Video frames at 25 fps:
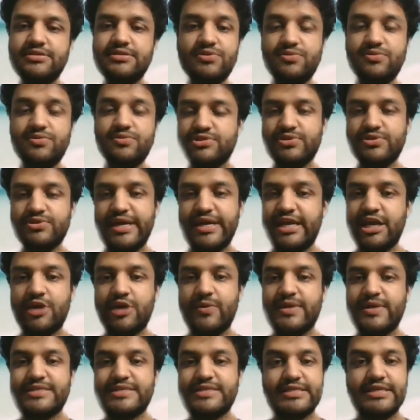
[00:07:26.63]
So I
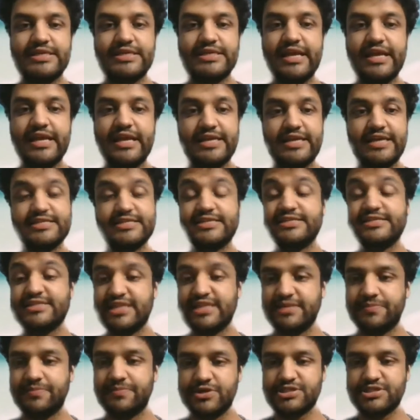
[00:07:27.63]
requested, like, is it
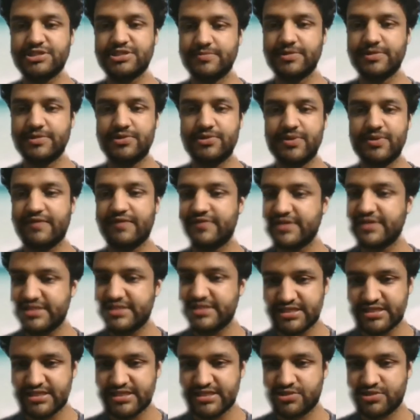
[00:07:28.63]
still possible to have a
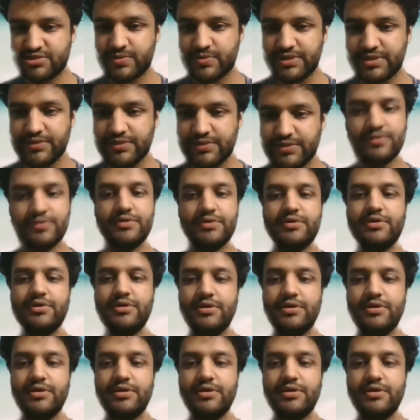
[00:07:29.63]
discussion with you?